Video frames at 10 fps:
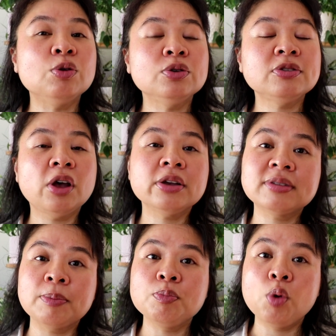also
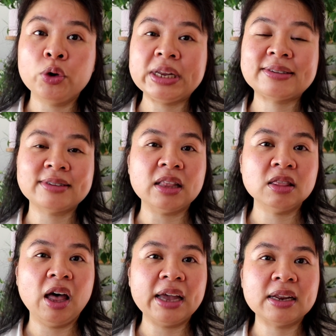some morning
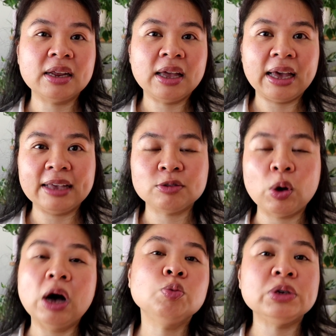sunlight as
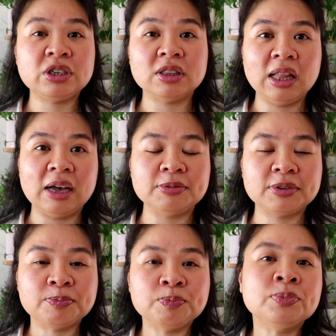well, which it
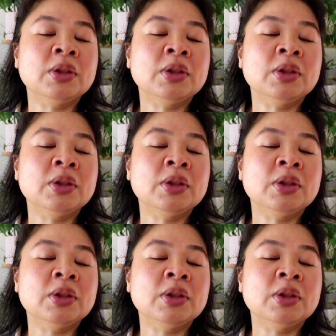loves.